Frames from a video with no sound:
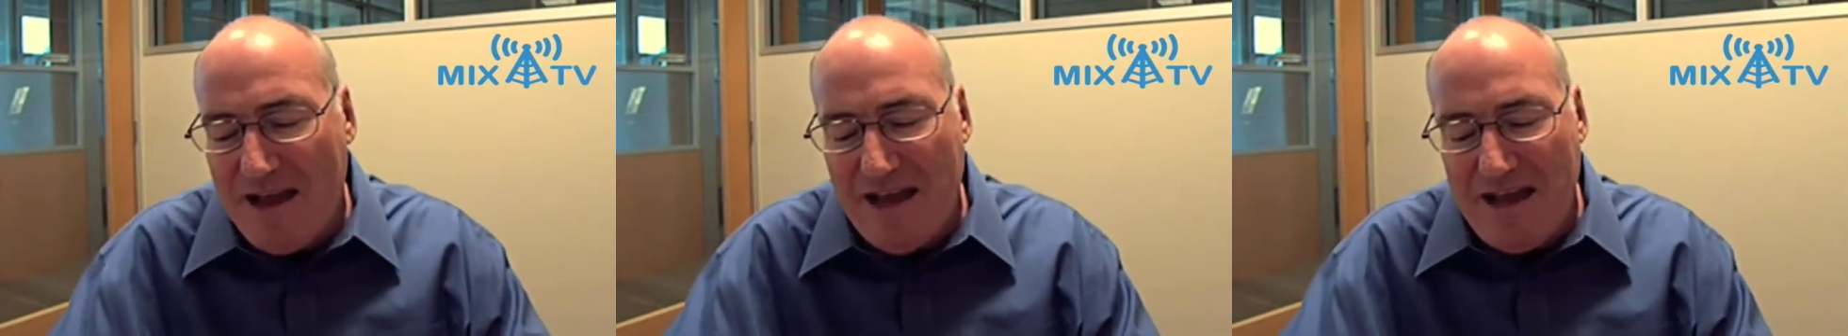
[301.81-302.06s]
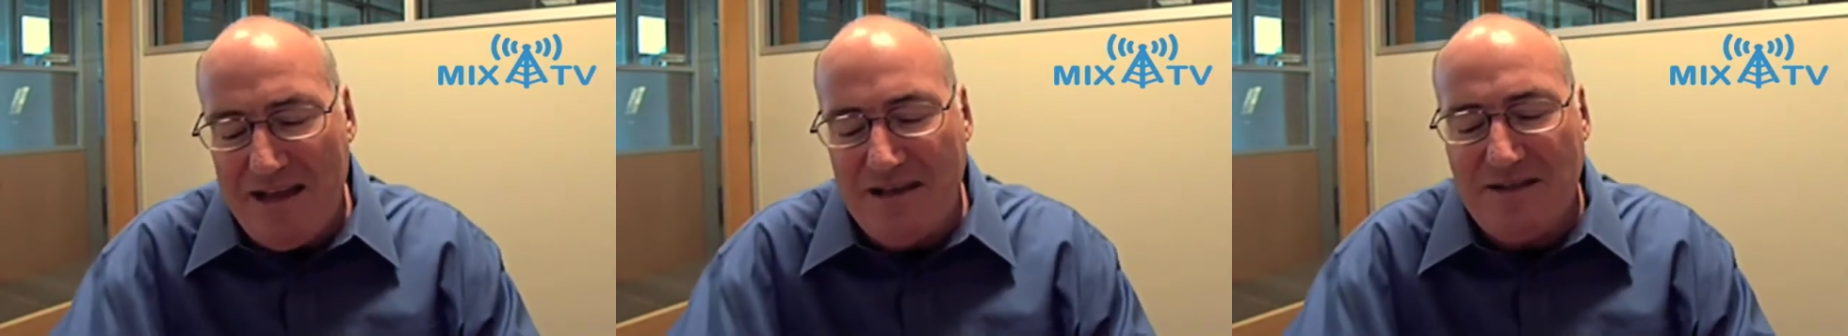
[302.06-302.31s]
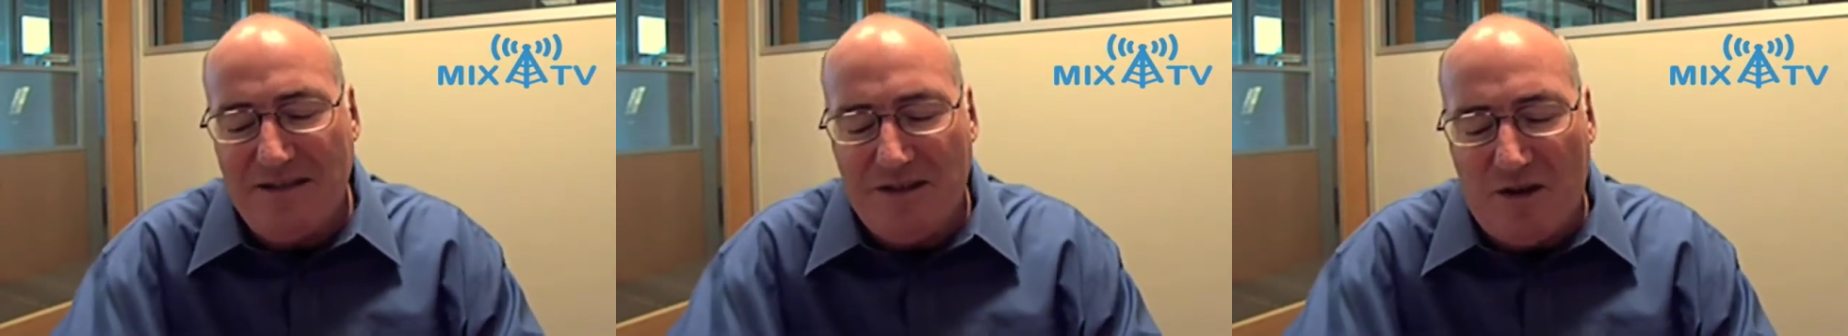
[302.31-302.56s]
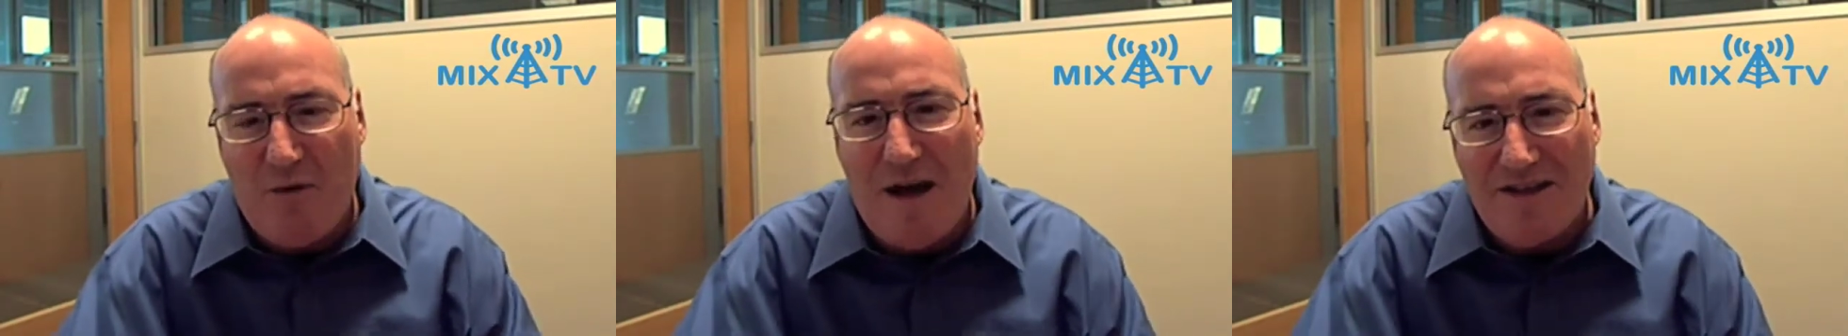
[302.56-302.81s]
is the
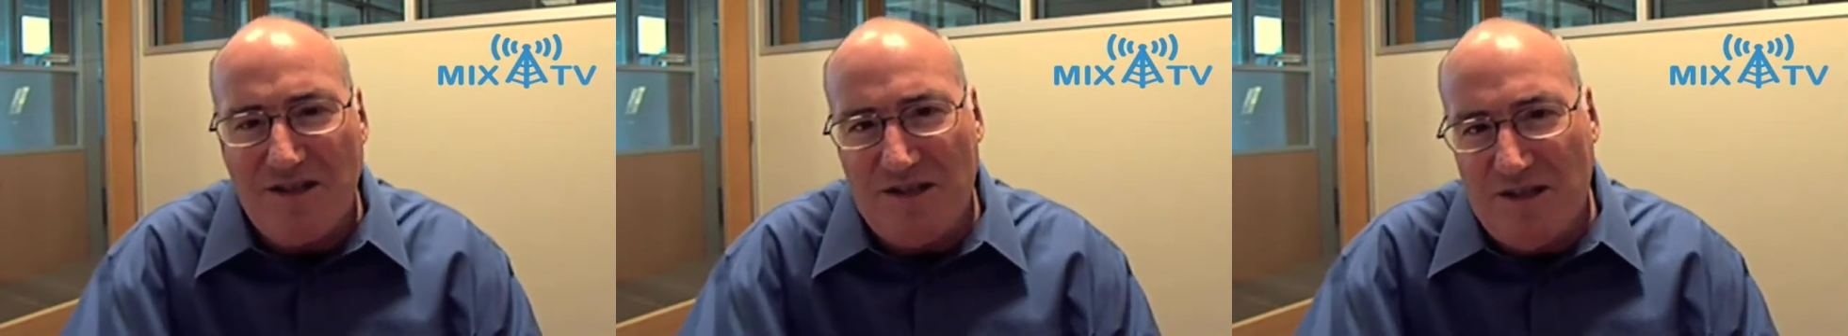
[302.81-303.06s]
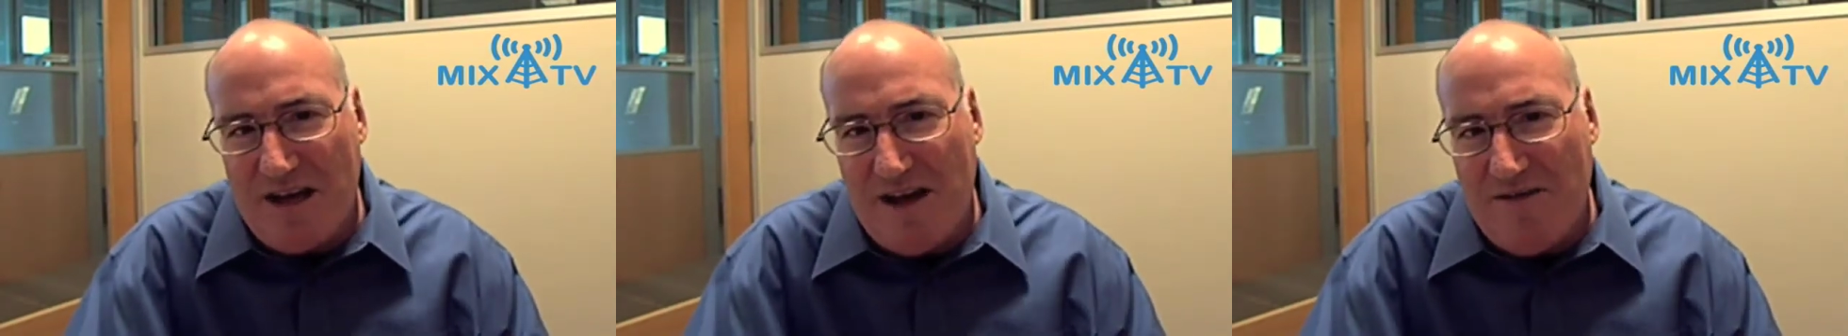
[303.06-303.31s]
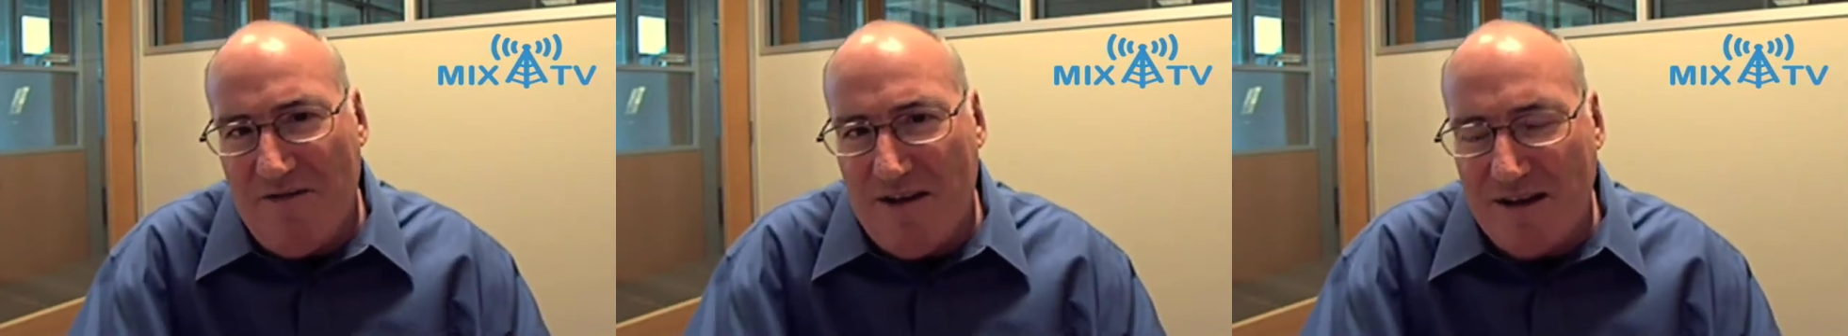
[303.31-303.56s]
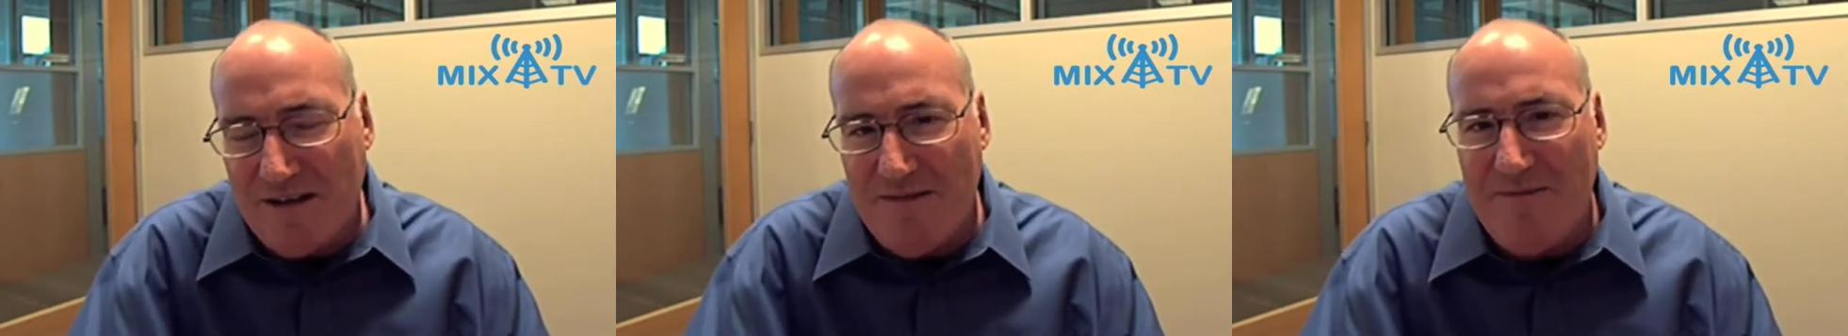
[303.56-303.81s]
question of
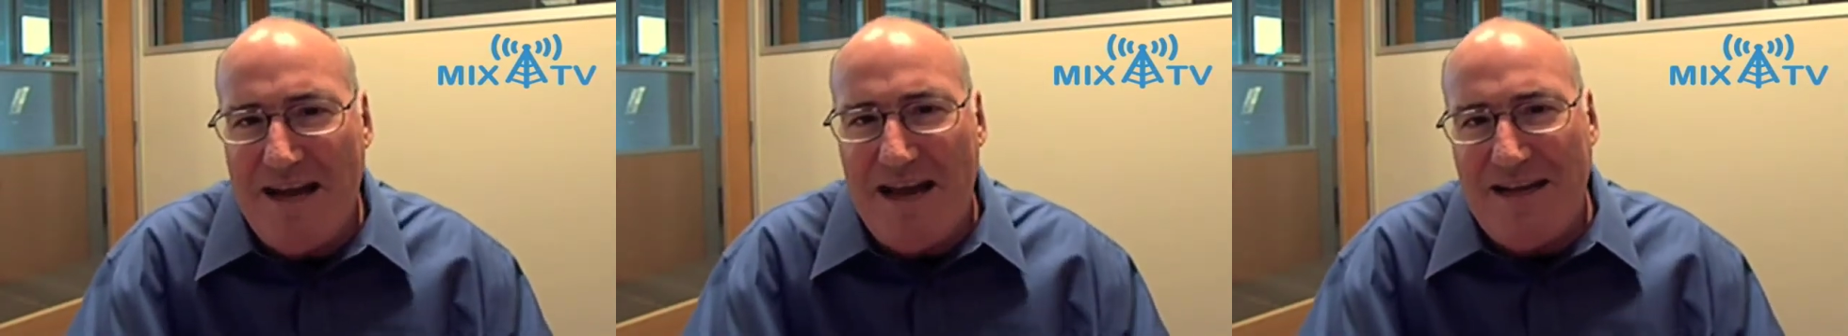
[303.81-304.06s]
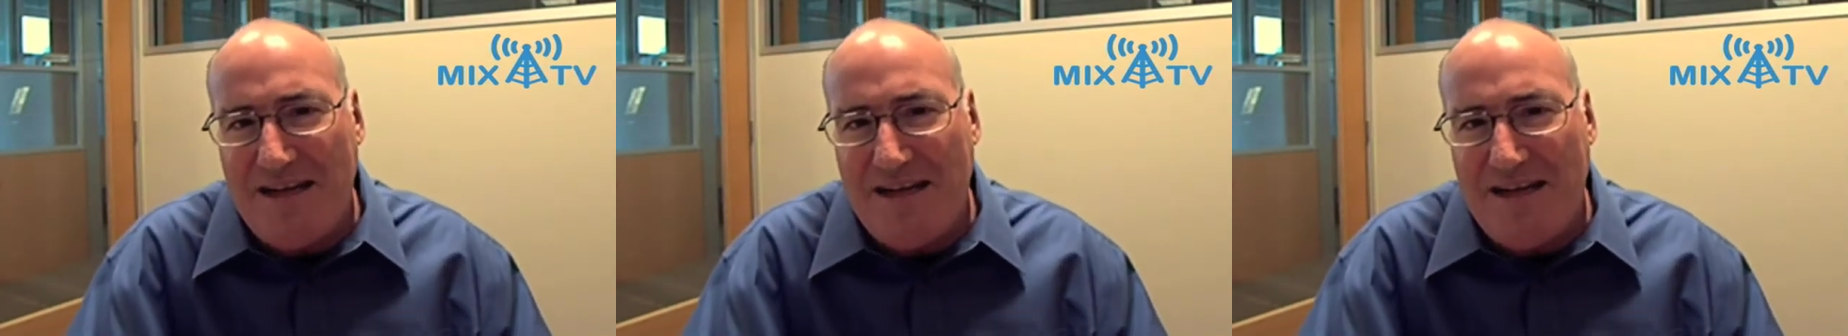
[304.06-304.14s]
eliminating